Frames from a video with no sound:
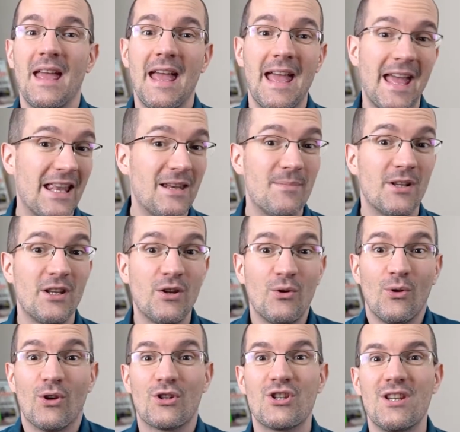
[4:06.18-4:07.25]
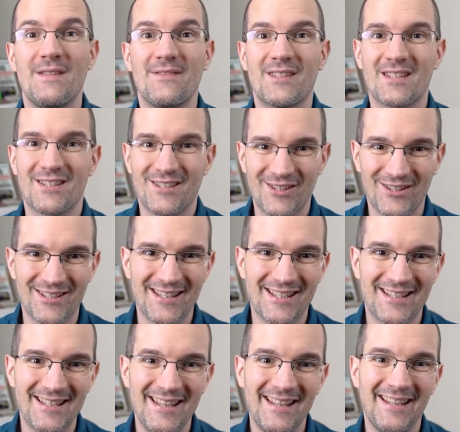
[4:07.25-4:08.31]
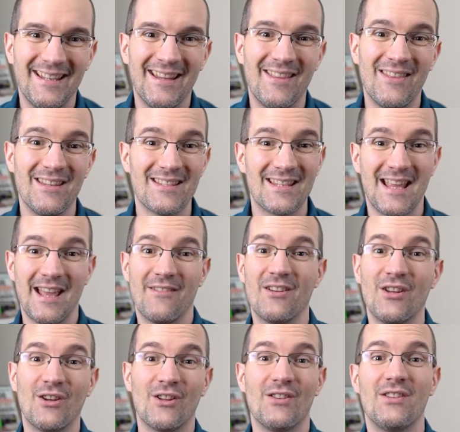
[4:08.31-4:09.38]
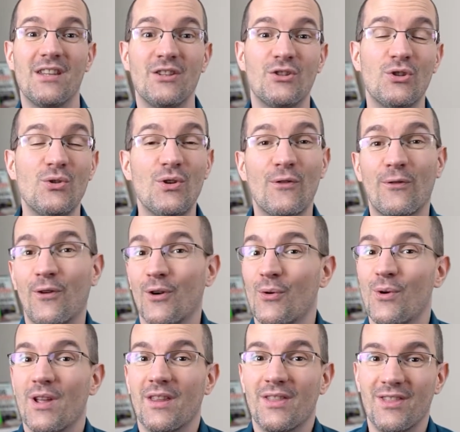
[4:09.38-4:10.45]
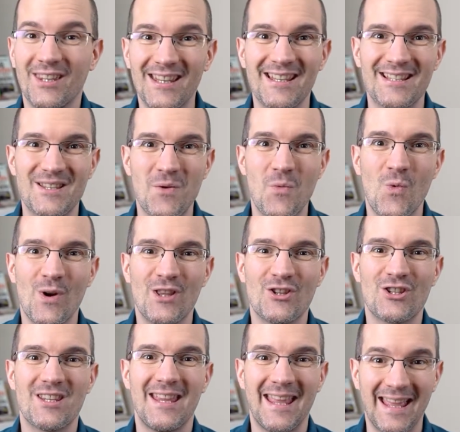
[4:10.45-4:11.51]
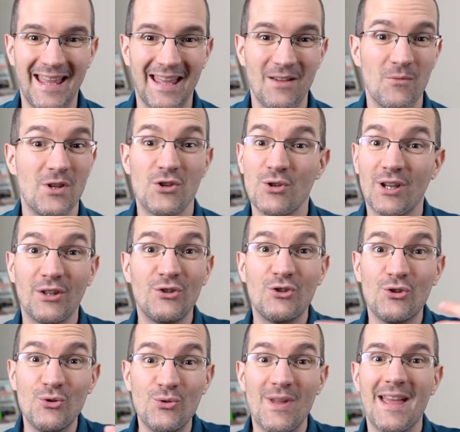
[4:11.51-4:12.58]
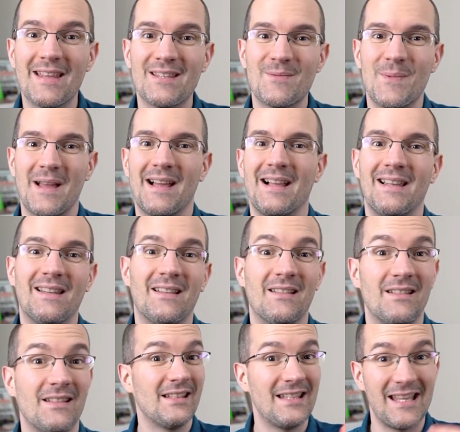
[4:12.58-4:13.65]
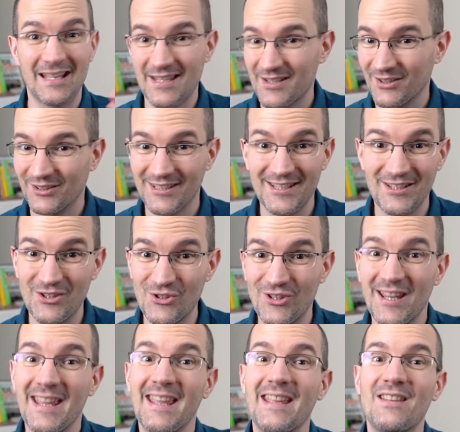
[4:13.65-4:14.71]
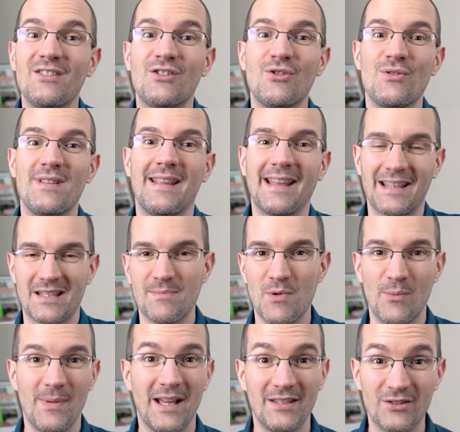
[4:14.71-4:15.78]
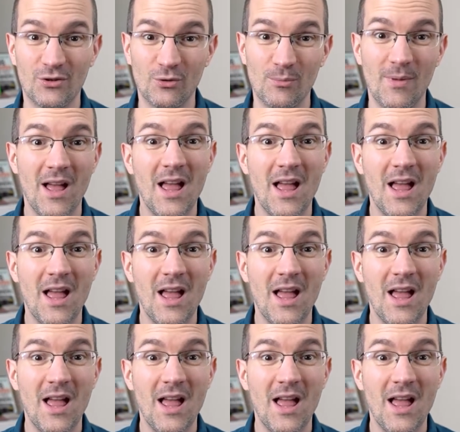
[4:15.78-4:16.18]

Anybody who achieves success in this area, they do the following things which you can do as well. Get started today to get momentum.